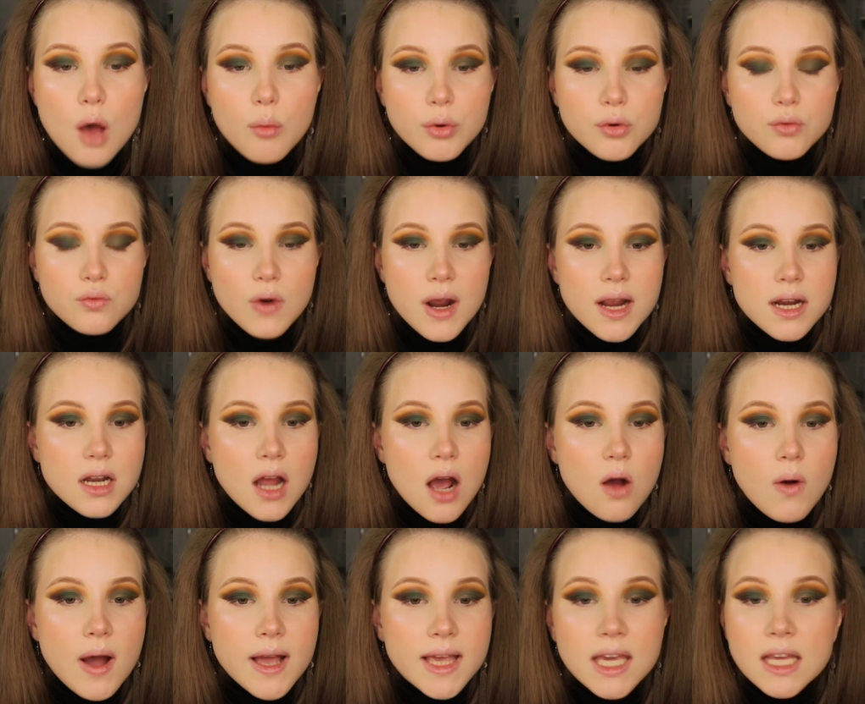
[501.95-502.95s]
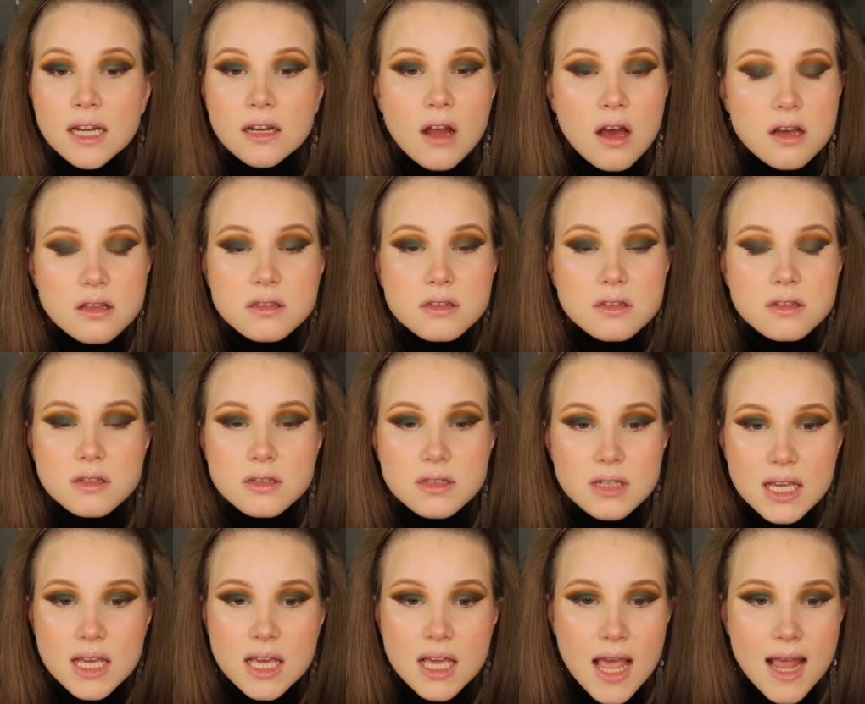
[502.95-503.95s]
but right now I cannot
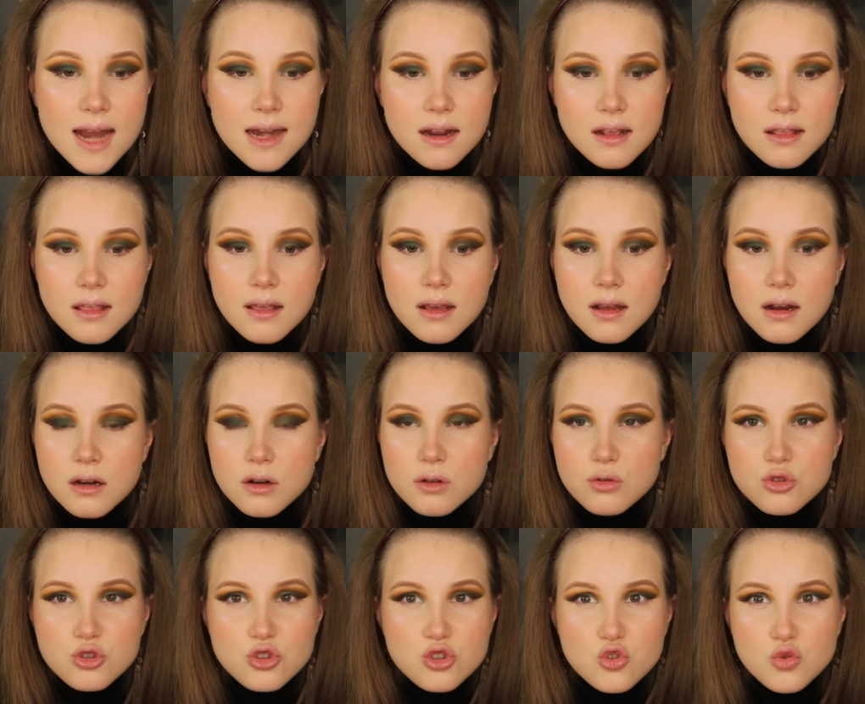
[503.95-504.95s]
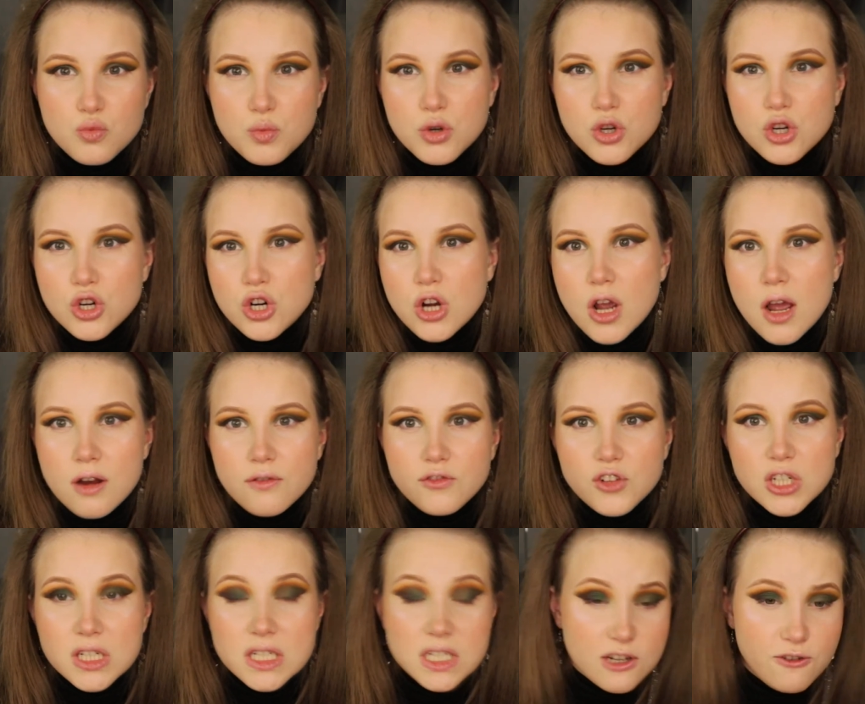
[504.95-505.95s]
see anything super kind of
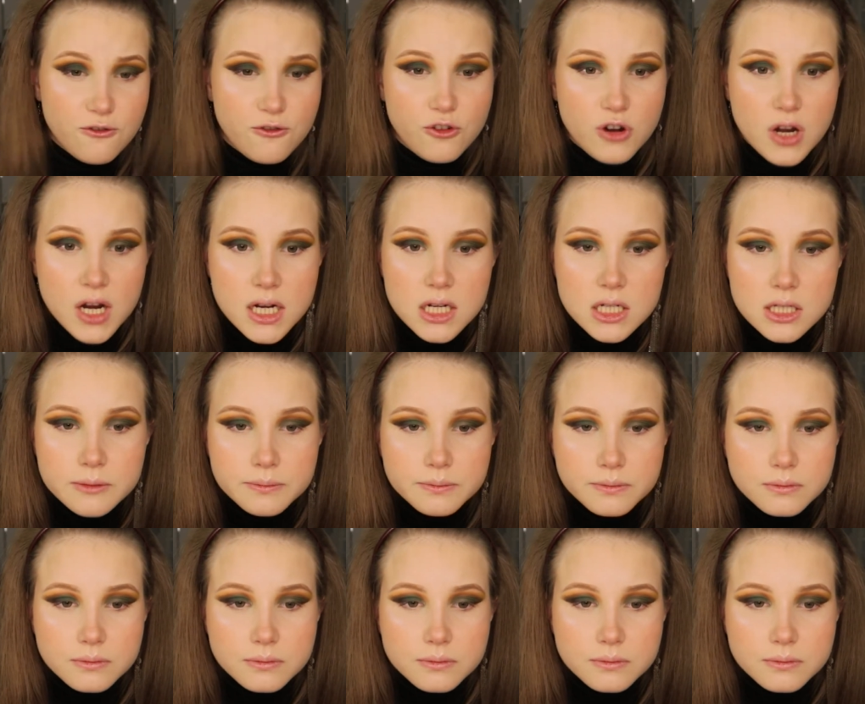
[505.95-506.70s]
like different,